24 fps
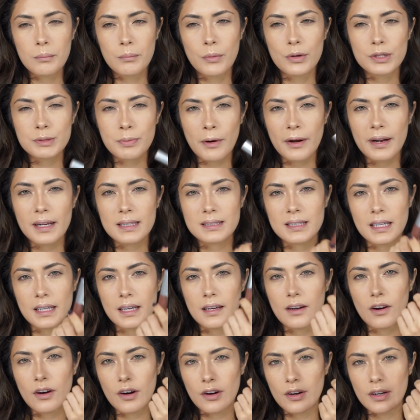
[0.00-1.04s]
Most products
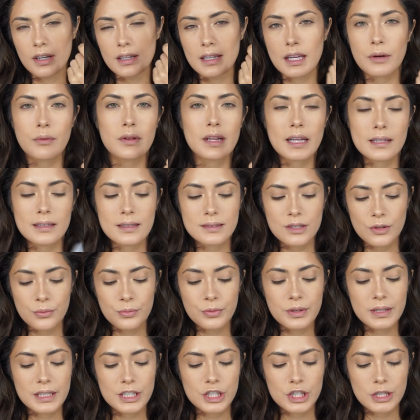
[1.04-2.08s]
that are a liquid like this are
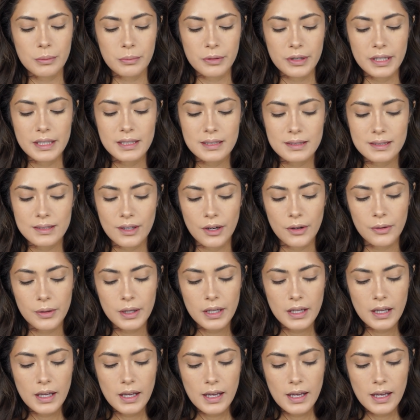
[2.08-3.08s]
really shimmery, so